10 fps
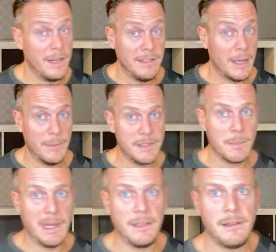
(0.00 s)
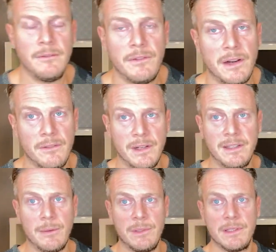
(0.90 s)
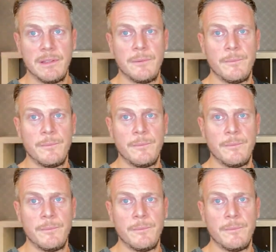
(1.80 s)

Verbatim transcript: damaged man. Very, very damaged.